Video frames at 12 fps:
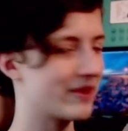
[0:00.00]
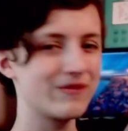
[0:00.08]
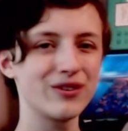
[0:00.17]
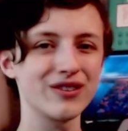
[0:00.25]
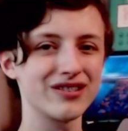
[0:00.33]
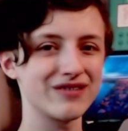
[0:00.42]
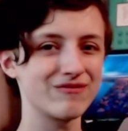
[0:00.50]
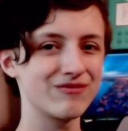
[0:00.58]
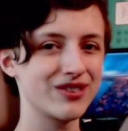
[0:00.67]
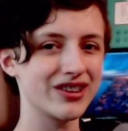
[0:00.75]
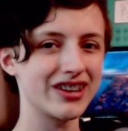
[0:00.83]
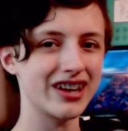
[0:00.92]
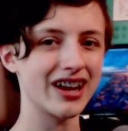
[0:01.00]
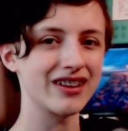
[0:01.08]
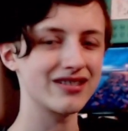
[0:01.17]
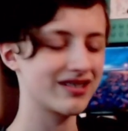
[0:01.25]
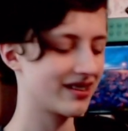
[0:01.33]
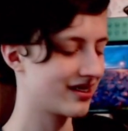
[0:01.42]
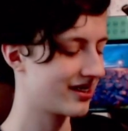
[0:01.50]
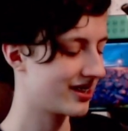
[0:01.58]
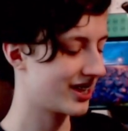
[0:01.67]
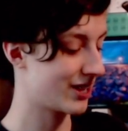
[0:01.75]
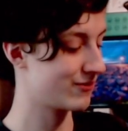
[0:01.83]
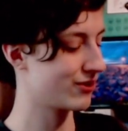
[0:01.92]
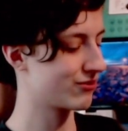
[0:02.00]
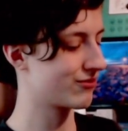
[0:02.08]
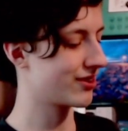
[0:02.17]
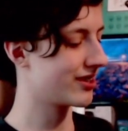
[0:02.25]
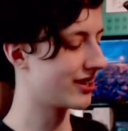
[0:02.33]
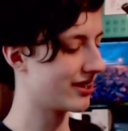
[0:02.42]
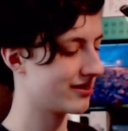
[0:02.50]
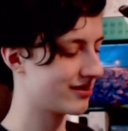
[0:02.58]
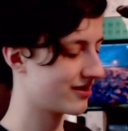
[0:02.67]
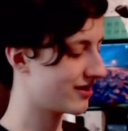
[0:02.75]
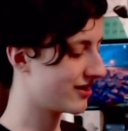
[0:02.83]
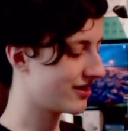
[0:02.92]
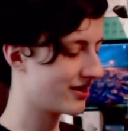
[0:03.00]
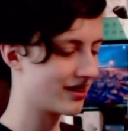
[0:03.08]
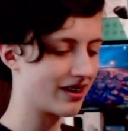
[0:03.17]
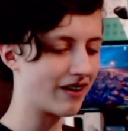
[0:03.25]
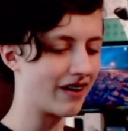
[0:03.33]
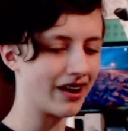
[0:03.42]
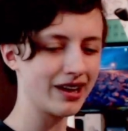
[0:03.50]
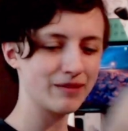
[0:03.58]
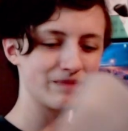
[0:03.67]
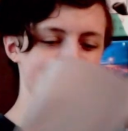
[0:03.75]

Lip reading: feels really nice. Feels really nice. Alright.